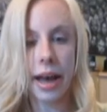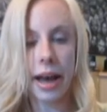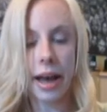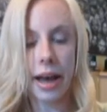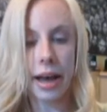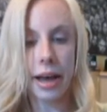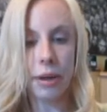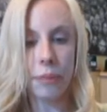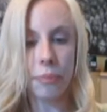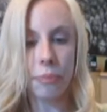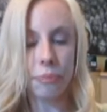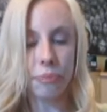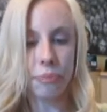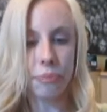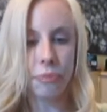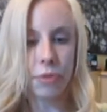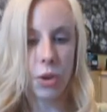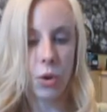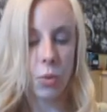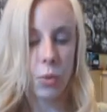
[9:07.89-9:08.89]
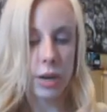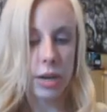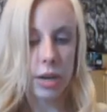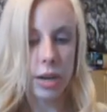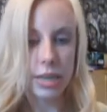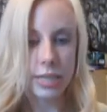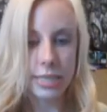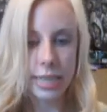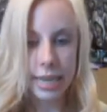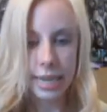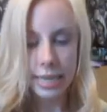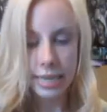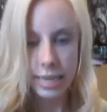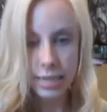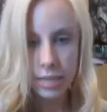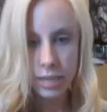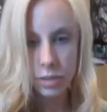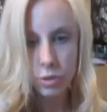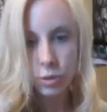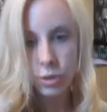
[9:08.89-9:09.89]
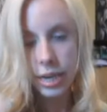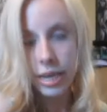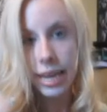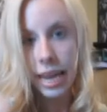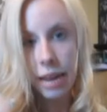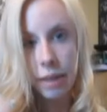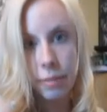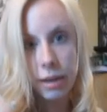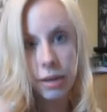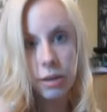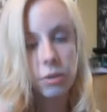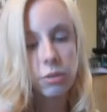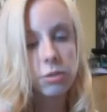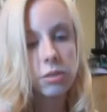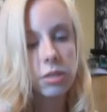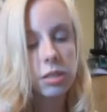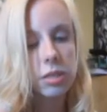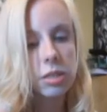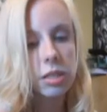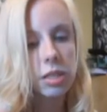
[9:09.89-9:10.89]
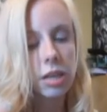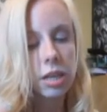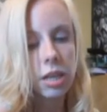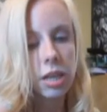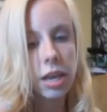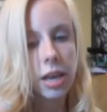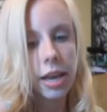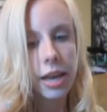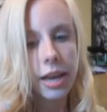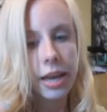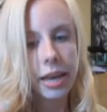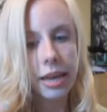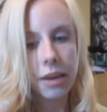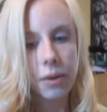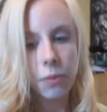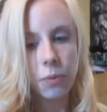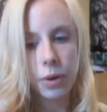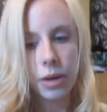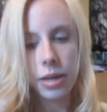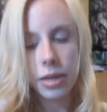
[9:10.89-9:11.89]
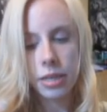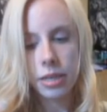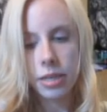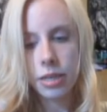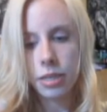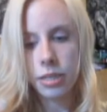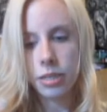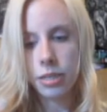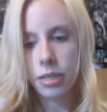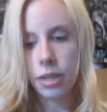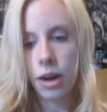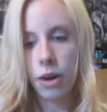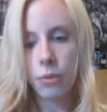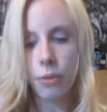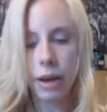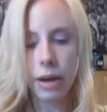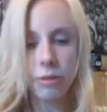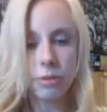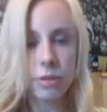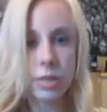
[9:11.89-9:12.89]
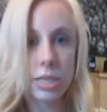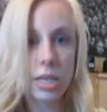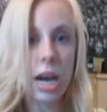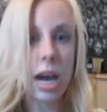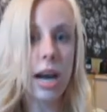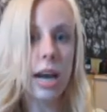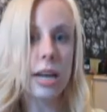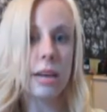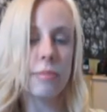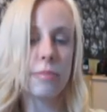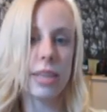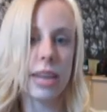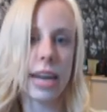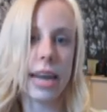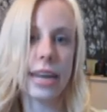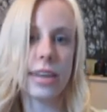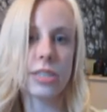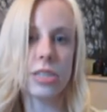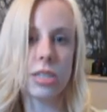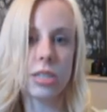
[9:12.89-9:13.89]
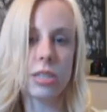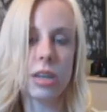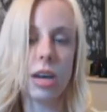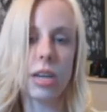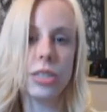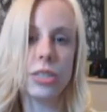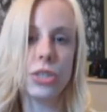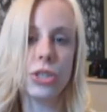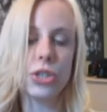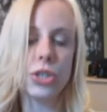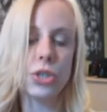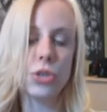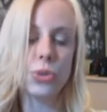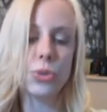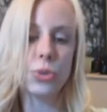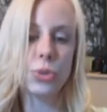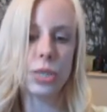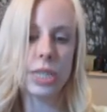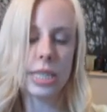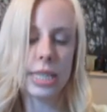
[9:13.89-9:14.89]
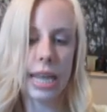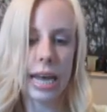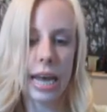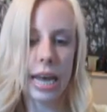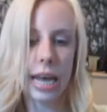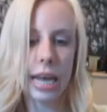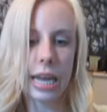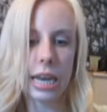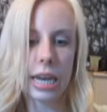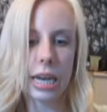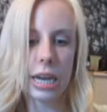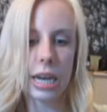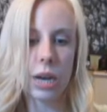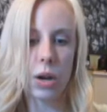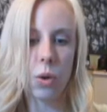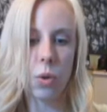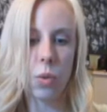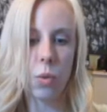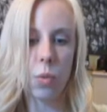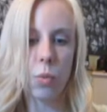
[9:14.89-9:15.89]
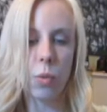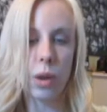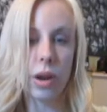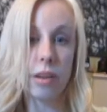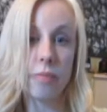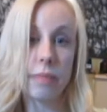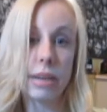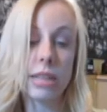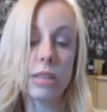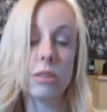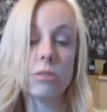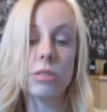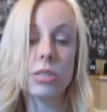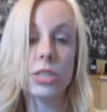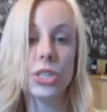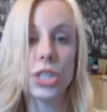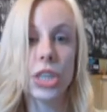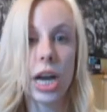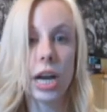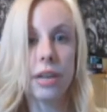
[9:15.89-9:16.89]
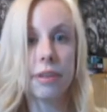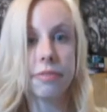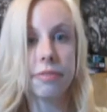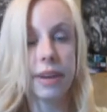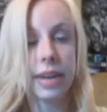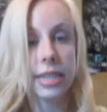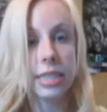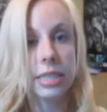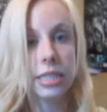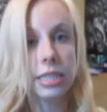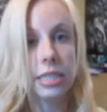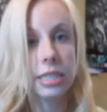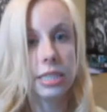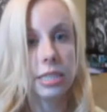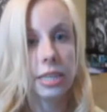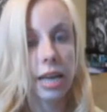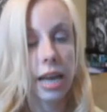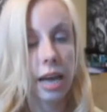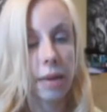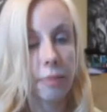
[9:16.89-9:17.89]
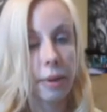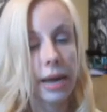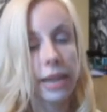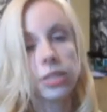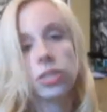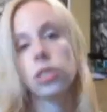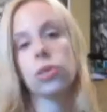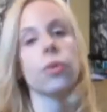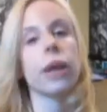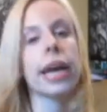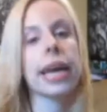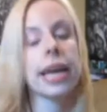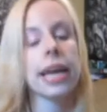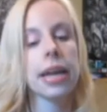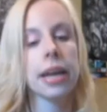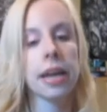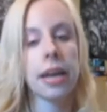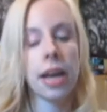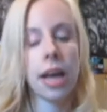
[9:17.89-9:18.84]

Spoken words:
When Kaze ni Hitori came out, it was around the time that I had just gotten news that one of my closest child friends had passed away.